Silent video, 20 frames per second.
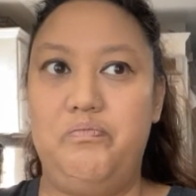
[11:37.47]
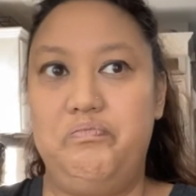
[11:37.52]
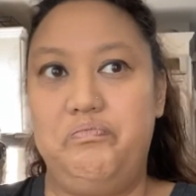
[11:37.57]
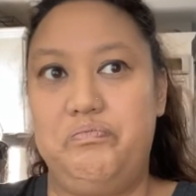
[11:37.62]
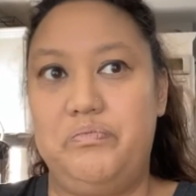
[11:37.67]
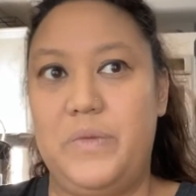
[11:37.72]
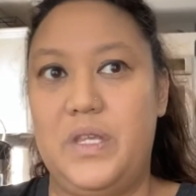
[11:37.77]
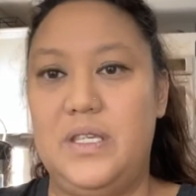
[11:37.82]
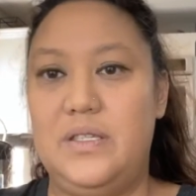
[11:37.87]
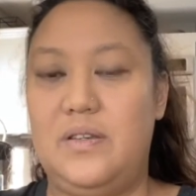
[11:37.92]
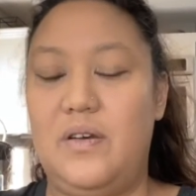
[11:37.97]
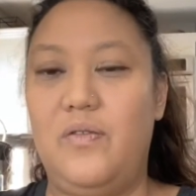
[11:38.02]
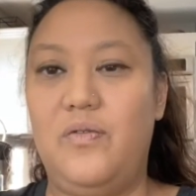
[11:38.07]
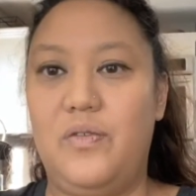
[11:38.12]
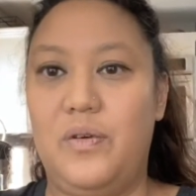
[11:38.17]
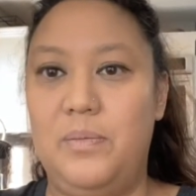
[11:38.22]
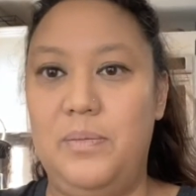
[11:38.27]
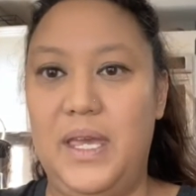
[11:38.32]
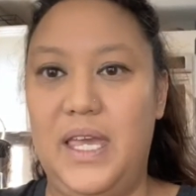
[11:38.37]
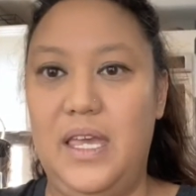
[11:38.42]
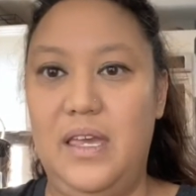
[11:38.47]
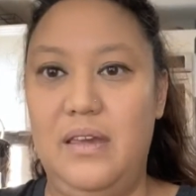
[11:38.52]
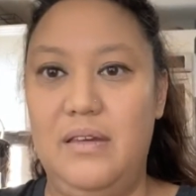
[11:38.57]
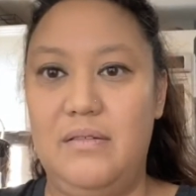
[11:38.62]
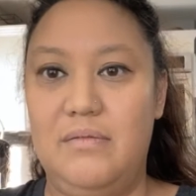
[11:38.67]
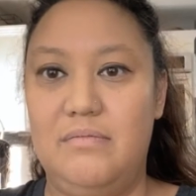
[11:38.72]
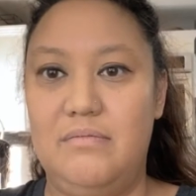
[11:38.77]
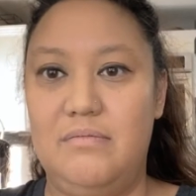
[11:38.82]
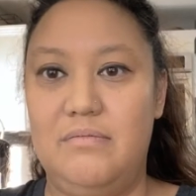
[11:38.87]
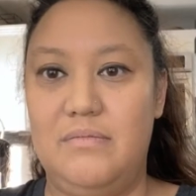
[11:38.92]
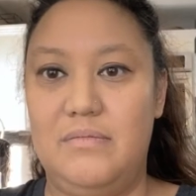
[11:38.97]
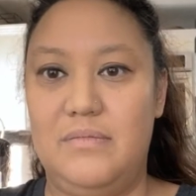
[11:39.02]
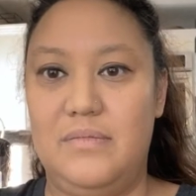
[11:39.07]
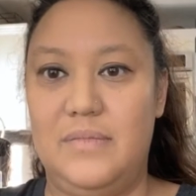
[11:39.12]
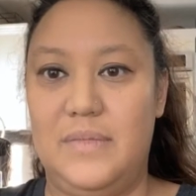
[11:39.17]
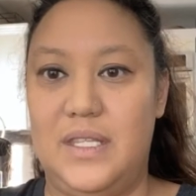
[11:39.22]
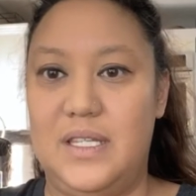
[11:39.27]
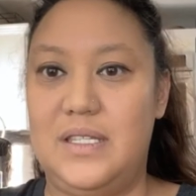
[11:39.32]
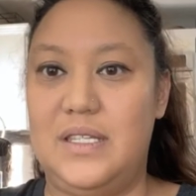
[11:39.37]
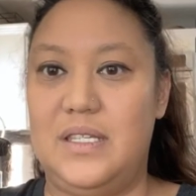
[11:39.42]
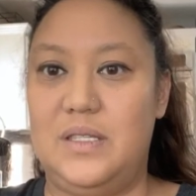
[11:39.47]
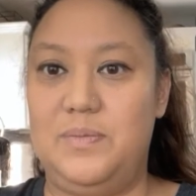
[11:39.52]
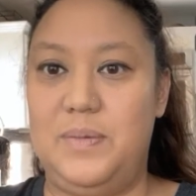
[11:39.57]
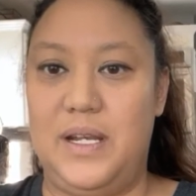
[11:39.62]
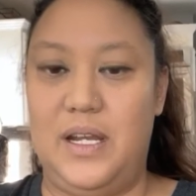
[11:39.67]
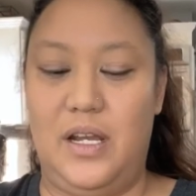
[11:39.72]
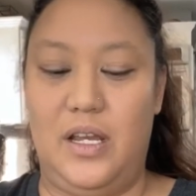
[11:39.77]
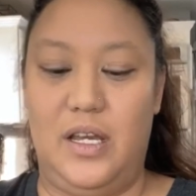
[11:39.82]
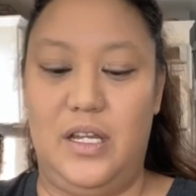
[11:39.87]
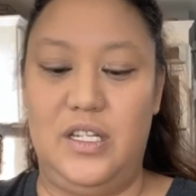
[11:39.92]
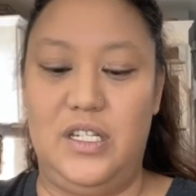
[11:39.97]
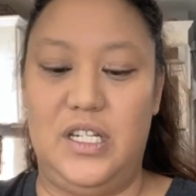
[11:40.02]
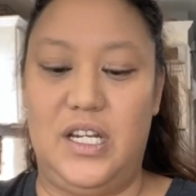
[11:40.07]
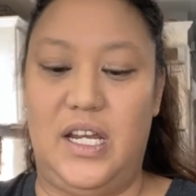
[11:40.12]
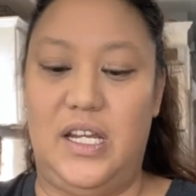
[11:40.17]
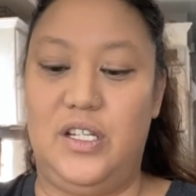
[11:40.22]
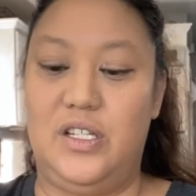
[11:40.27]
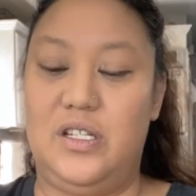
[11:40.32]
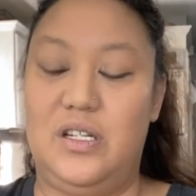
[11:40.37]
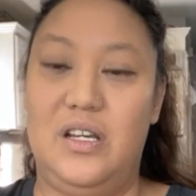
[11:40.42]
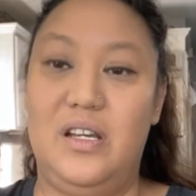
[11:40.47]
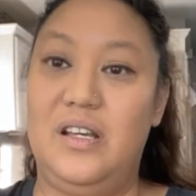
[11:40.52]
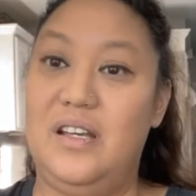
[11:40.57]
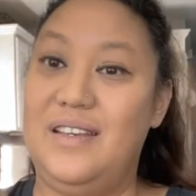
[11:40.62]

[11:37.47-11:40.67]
So for me, this has been a good change.